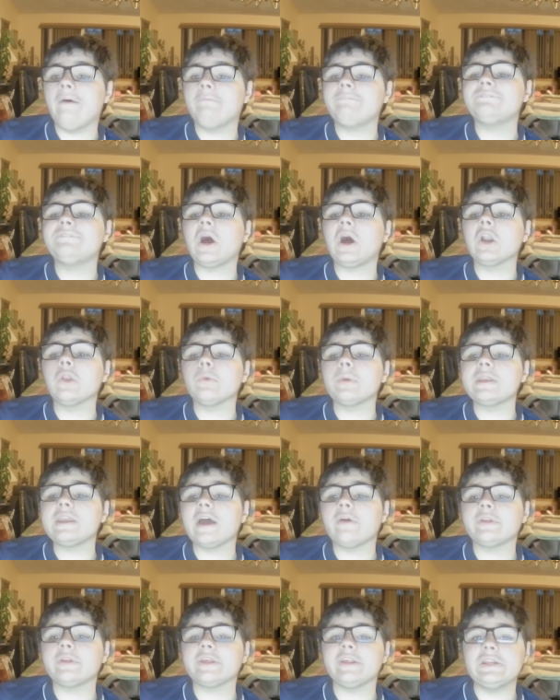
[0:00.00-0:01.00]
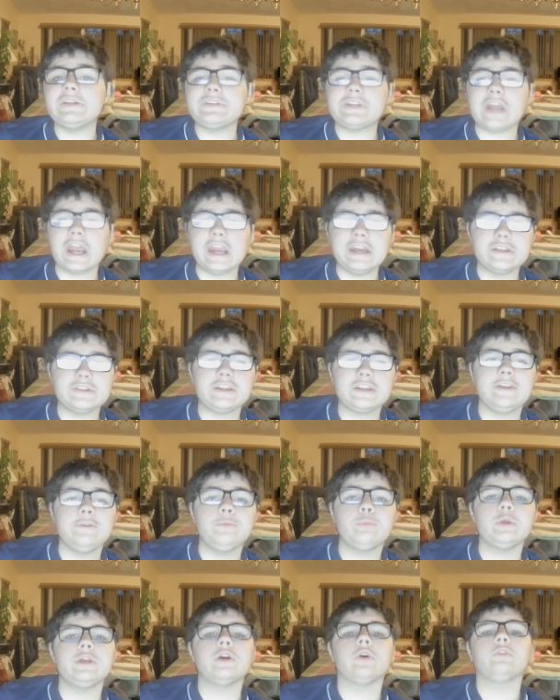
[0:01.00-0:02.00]
Following down his dynasty,
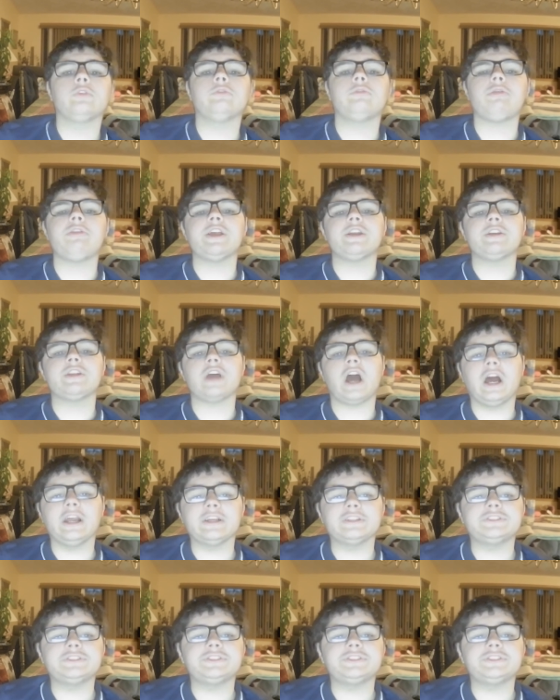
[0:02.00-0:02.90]
we go through the entire